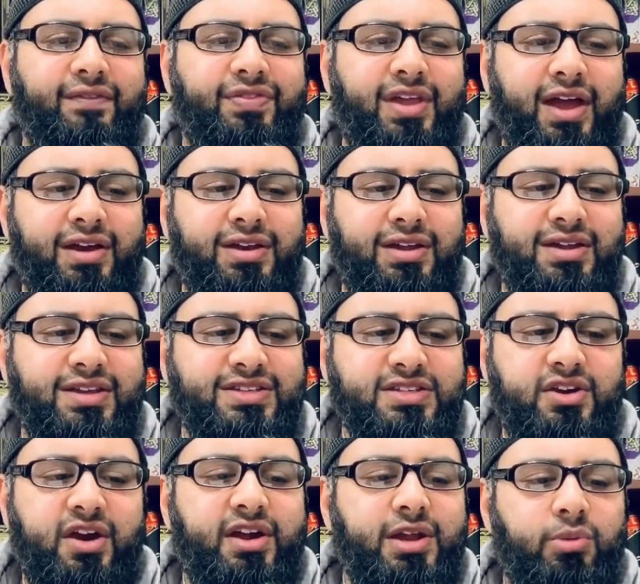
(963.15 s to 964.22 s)
That is
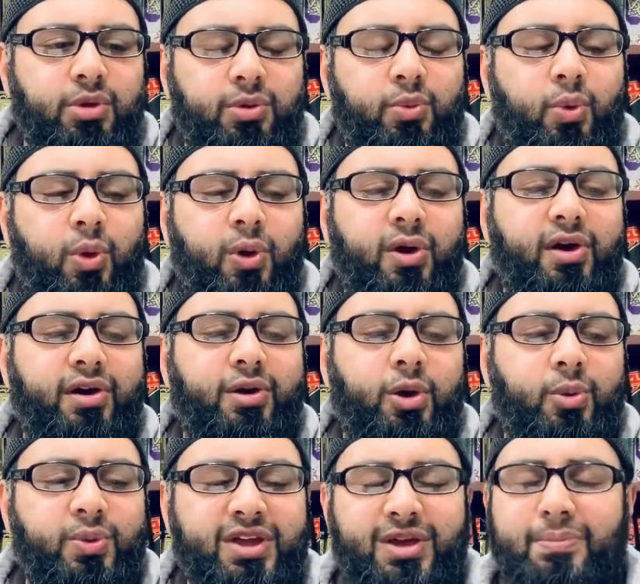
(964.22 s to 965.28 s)
there any reward or
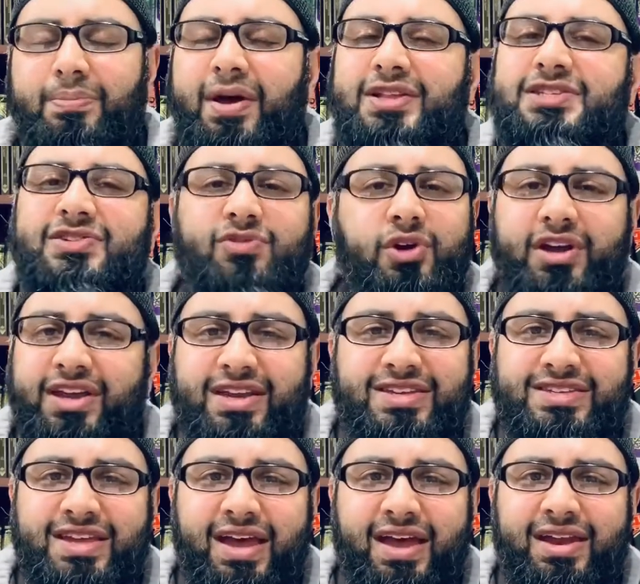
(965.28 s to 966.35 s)
recompense for
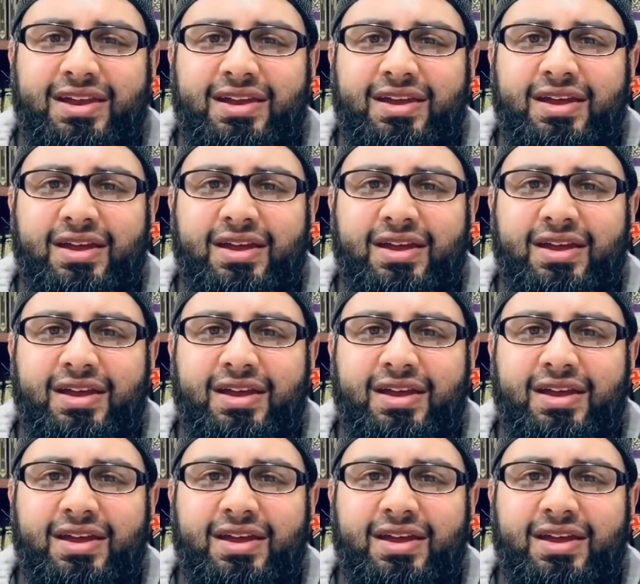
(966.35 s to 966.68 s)
ihsan